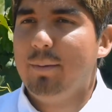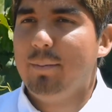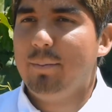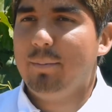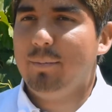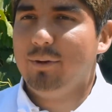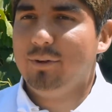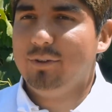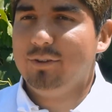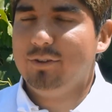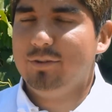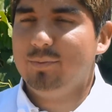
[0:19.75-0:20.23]

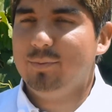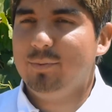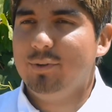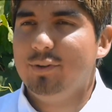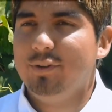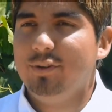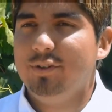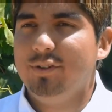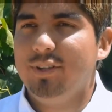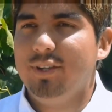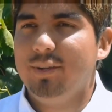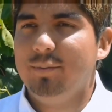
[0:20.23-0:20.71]
My oldest
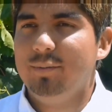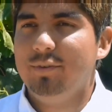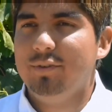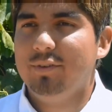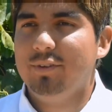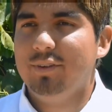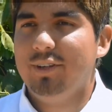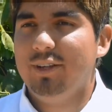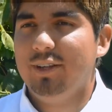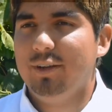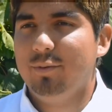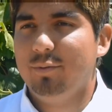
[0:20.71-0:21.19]
brother's name
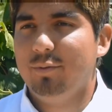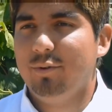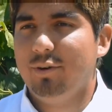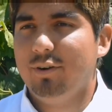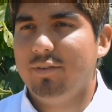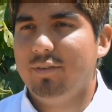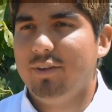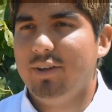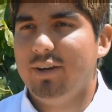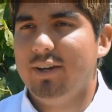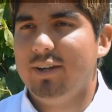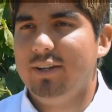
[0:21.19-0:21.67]
is Guillermo
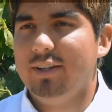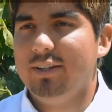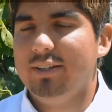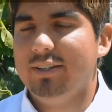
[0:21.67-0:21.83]
Rivera,